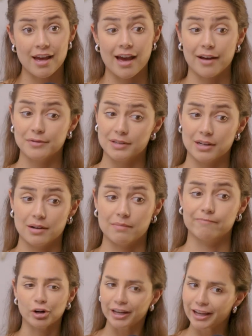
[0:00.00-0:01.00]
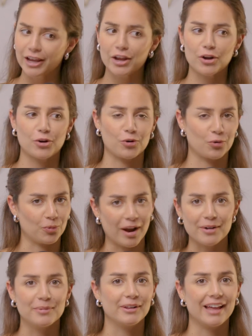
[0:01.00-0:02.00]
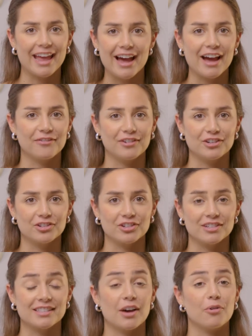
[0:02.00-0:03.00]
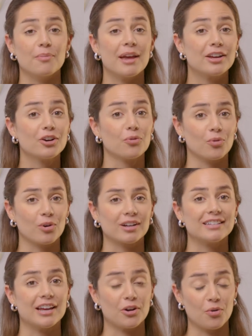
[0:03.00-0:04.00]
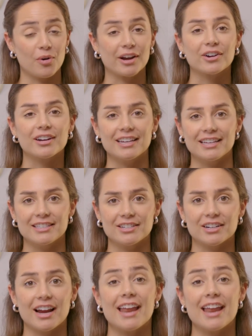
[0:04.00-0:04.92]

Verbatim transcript: have some pretty incredible A I features that will make your workday quicker and easier.